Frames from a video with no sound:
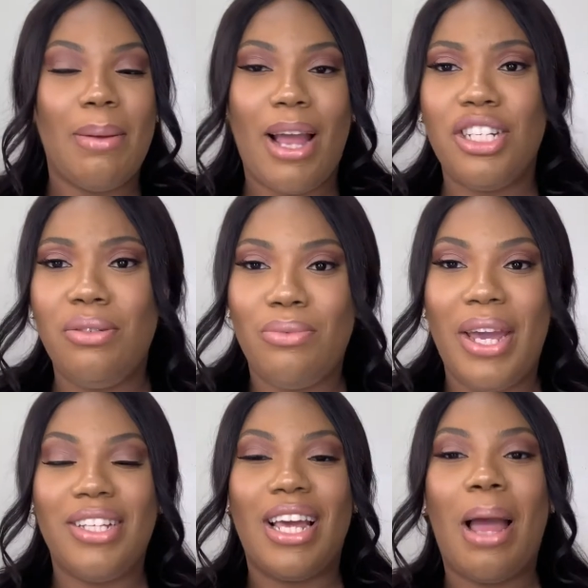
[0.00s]
I'm actually,
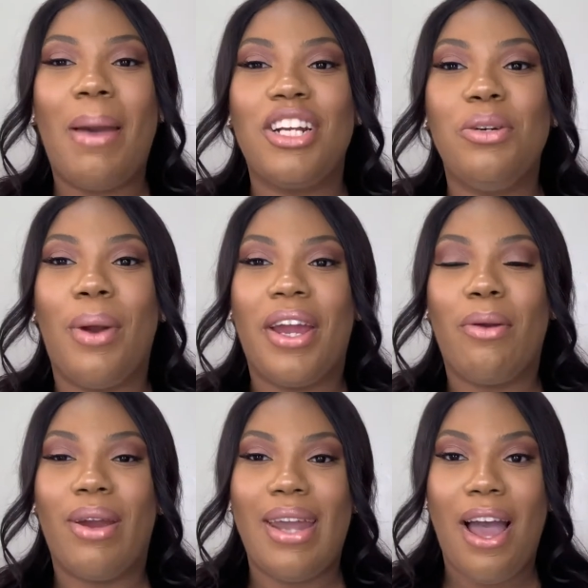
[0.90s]
wait, I'm actually wearing it
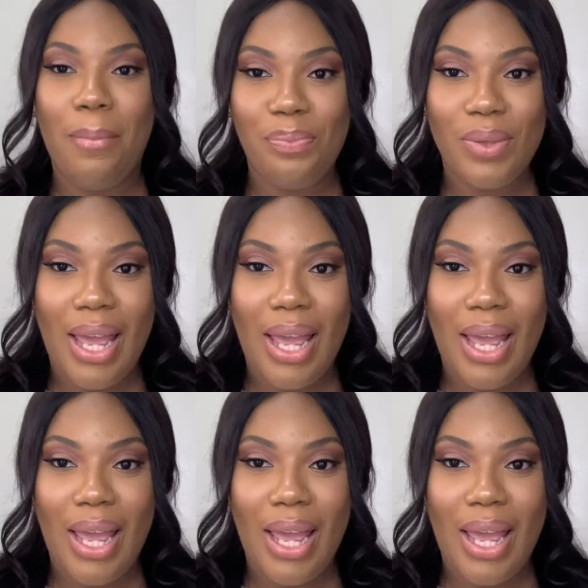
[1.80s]
right now.